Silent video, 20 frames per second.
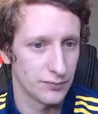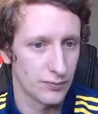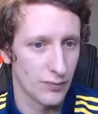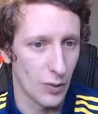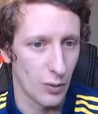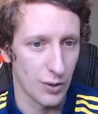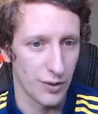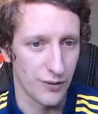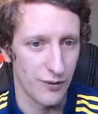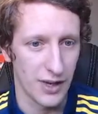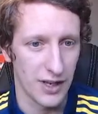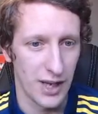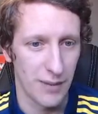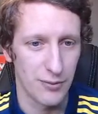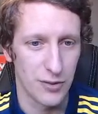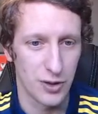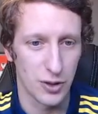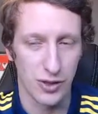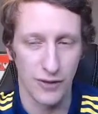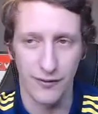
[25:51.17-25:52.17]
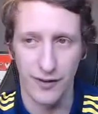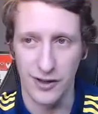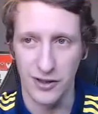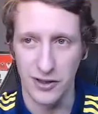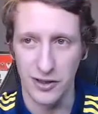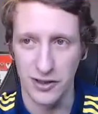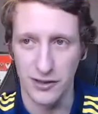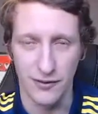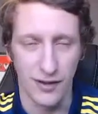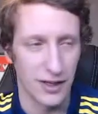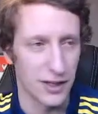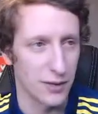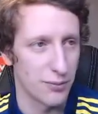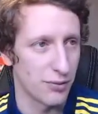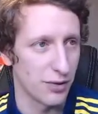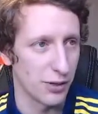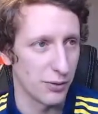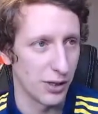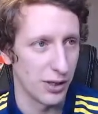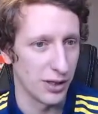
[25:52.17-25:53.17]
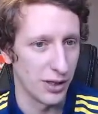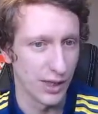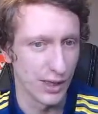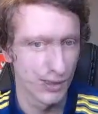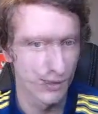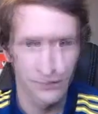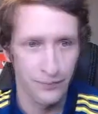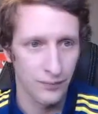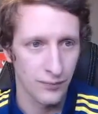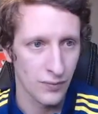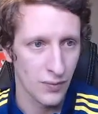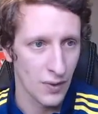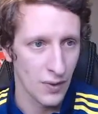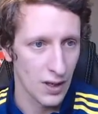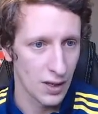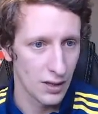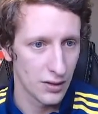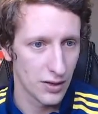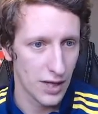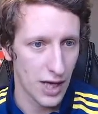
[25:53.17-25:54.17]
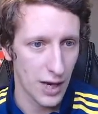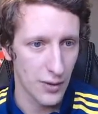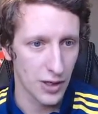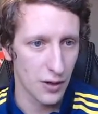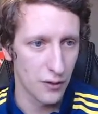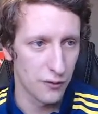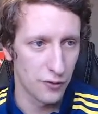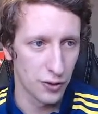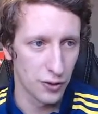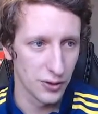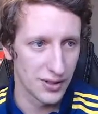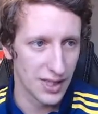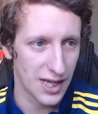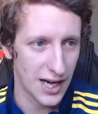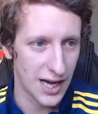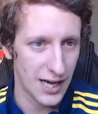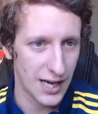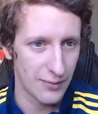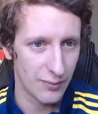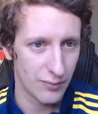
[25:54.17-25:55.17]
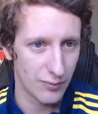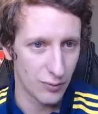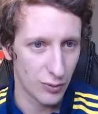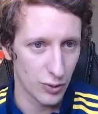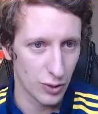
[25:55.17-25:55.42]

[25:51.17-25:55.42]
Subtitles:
We defend them 2 defenders. Defended pretty well there. There we go. Full time. We'll